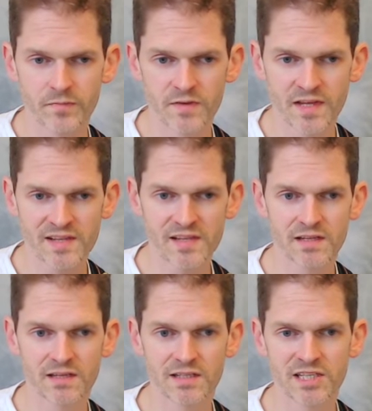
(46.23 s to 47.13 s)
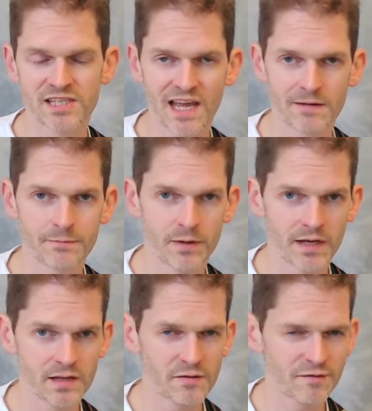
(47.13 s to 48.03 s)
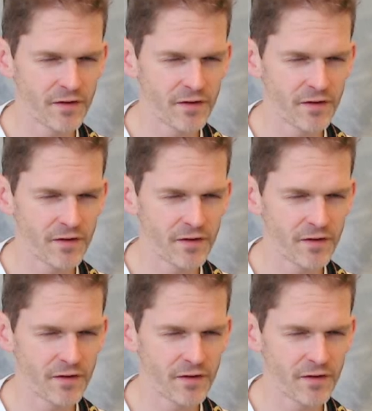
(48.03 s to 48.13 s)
this shape is